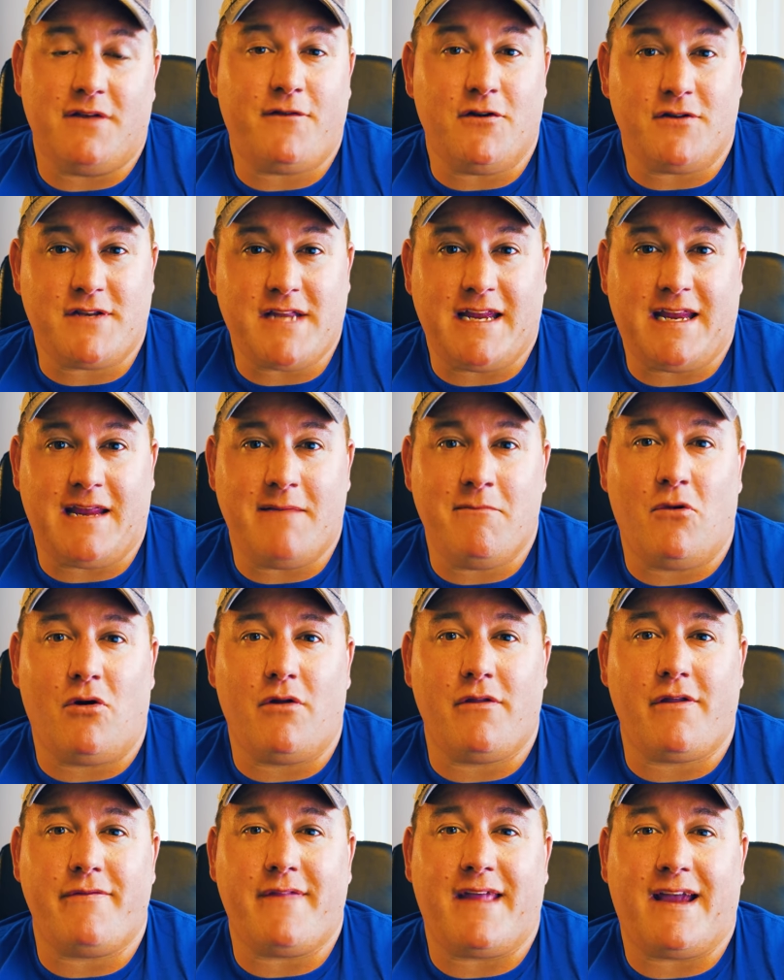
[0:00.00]
If you're taking
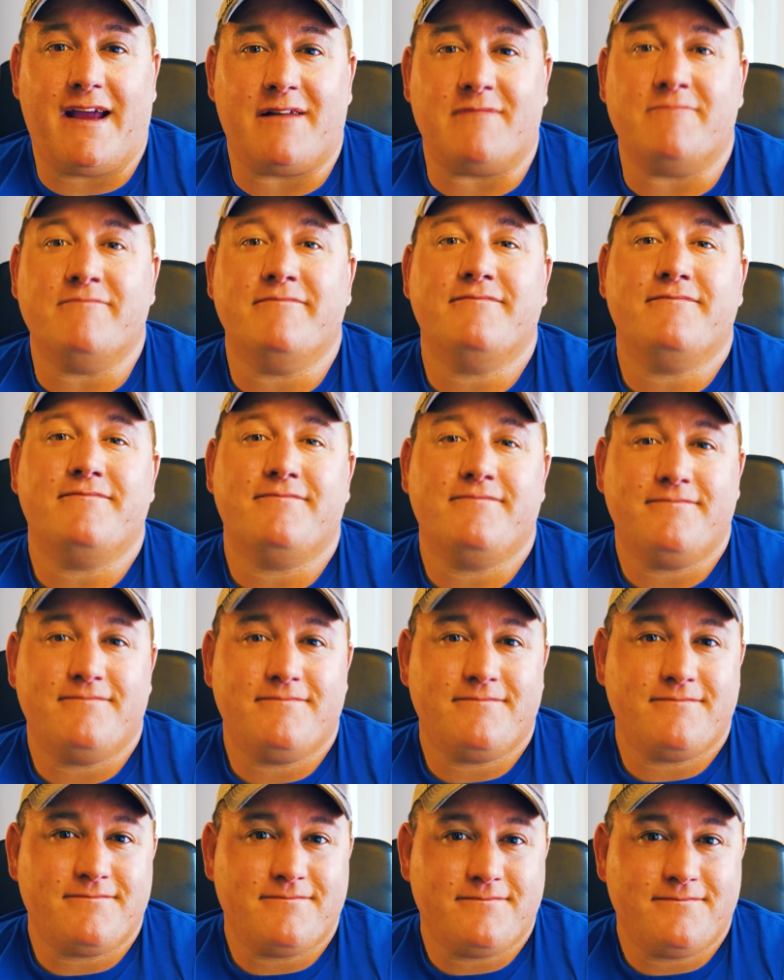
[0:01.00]
more than that,
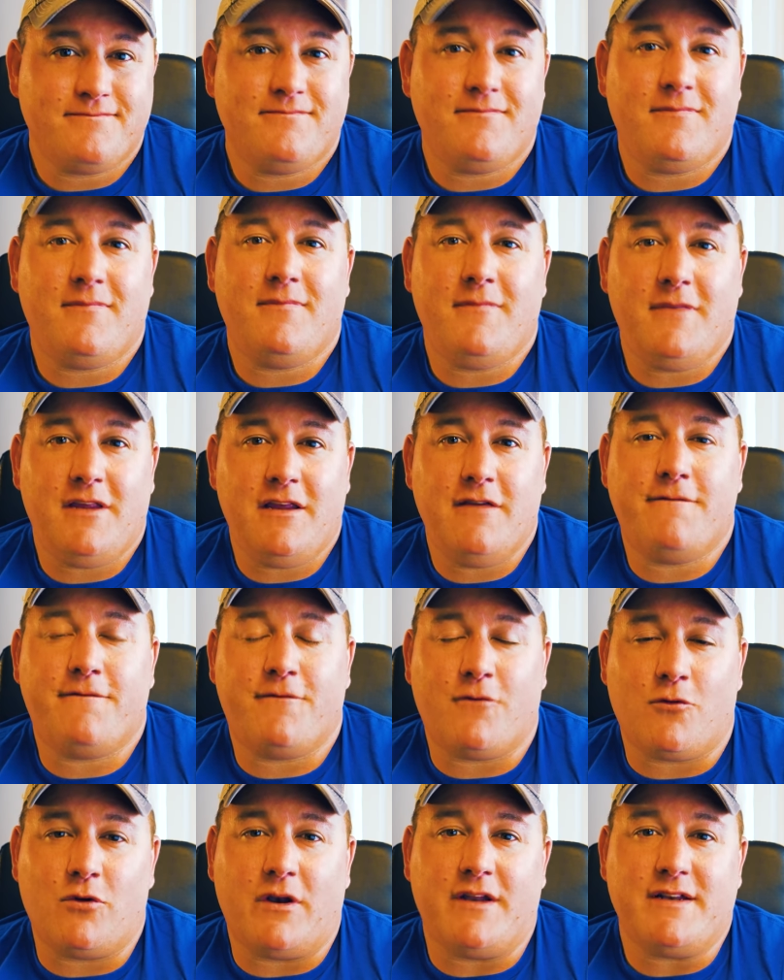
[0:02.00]
you
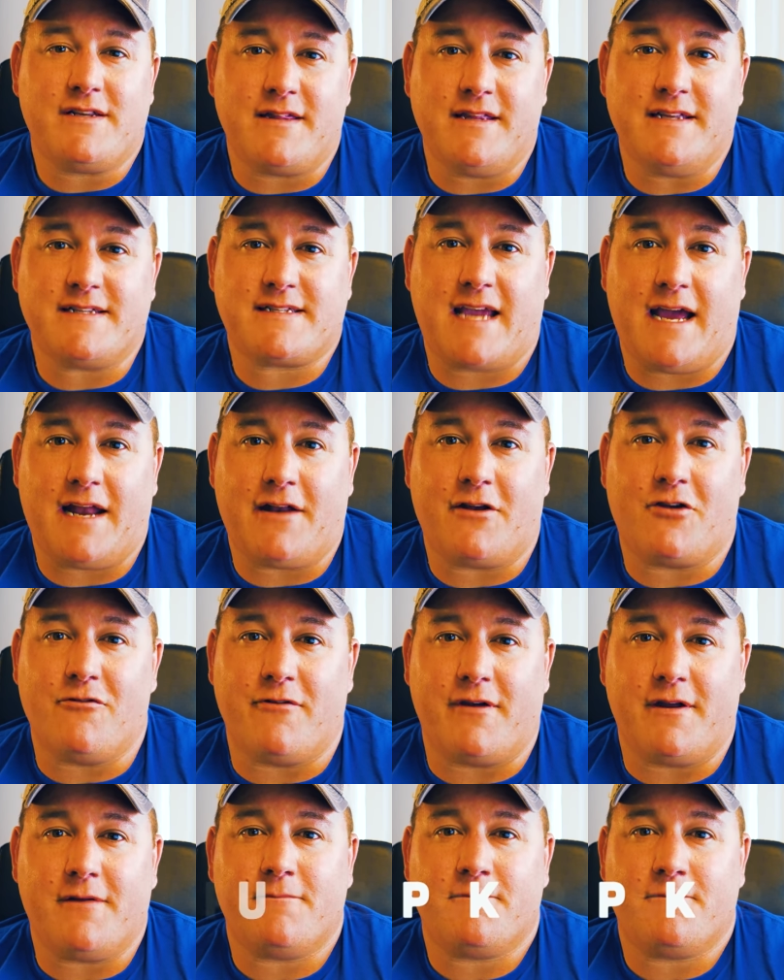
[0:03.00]
fall into this category.